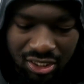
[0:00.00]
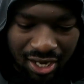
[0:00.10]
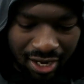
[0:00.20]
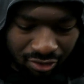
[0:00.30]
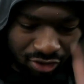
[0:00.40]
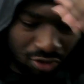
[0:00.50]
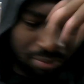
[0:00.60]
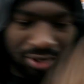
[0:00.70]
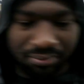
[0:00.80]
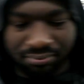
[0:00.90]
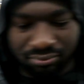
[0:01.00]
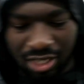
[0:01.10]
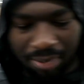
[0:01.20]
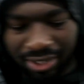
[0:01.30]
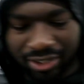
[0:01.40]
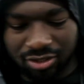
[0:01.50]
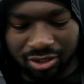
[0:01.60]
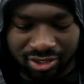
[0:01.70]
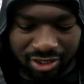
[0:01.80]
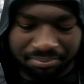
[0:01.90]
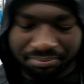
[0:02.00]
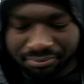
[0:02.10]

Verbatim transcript: I don't know, but I buy these all the time.